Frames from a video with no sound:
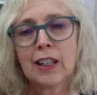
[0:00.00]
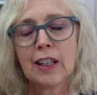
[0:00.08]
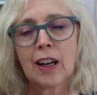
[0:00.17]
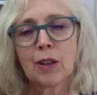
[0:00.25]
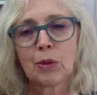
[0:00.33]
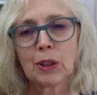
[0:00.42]

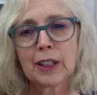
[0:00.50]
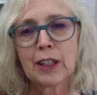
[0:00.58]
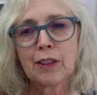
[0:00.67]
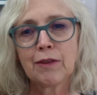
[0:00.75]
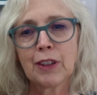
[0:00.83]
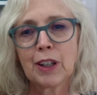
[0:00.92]
A really
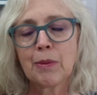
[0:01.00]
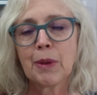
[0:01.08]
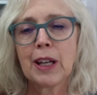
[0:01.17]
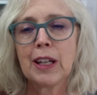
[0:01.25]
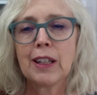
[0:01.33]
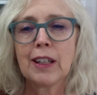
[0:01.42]
good friend of
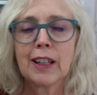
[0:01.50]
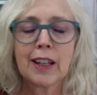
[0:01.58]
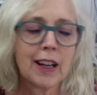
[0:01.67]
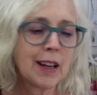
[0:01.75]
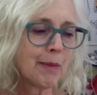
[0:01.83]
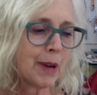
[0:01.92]
mine and
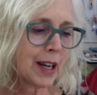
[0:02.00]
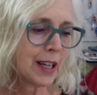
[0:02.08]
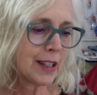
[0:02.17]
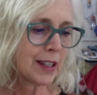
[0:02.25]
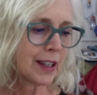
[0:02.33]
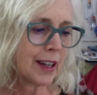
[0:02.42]
I
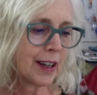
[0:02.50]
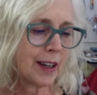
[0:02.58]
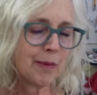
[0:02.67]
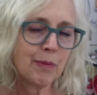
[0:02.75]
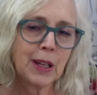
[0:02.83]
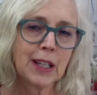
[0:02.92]
might
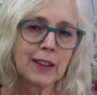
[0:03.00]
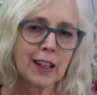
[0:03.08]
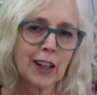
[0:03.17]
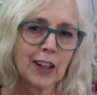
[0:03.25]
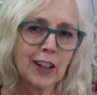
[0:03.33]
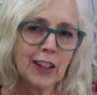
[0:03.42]
meet
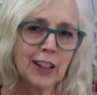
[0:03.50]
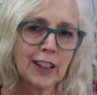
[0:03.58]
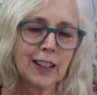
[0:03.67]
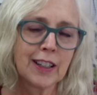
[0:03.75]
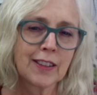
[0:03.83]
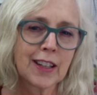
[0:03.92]
there.
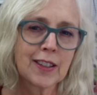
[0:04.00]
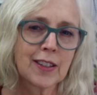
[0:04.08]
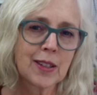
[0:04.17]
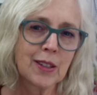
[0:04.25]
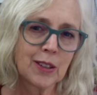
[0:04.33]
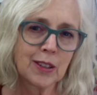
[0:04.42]
That's
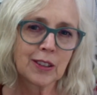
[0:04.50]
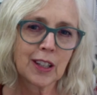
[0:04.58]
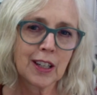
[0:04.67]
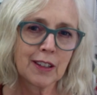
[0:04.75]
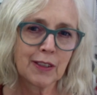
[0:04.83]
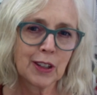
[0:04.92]
still
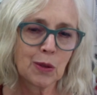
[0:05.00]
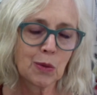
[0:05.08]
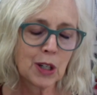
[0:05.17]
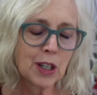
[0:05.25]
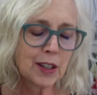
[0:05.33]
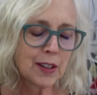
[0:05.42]
kind of in the
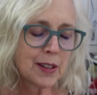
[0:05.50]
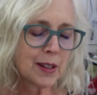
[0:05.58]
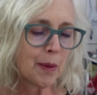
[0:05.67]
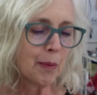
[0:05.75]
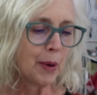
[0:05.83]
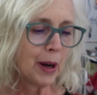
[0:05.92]
works,
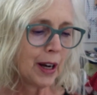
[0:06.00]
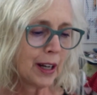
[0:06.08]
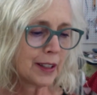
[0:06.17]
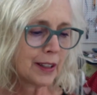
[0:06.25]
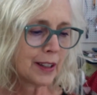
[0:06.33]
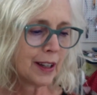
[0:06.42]
but